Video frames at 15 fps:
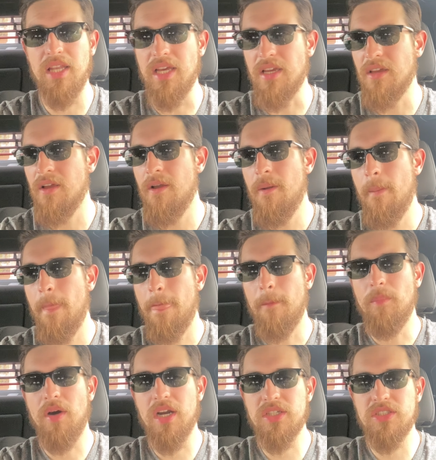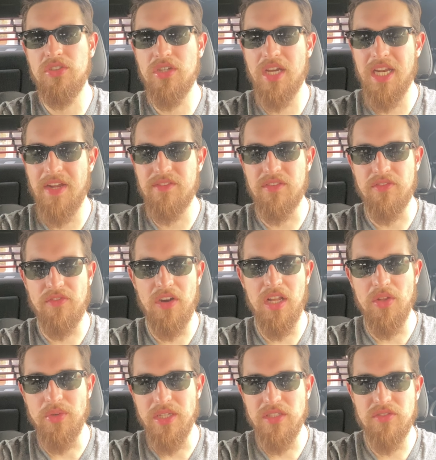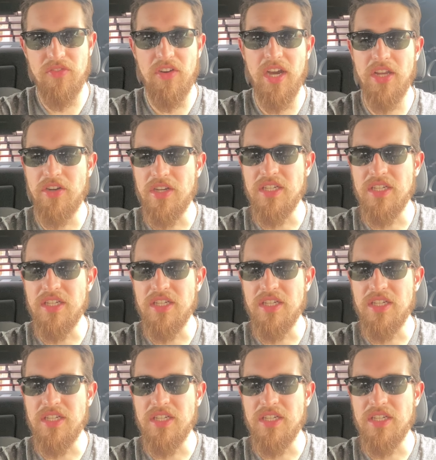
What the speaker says: Like, boxing, you kind of have to follow each fighter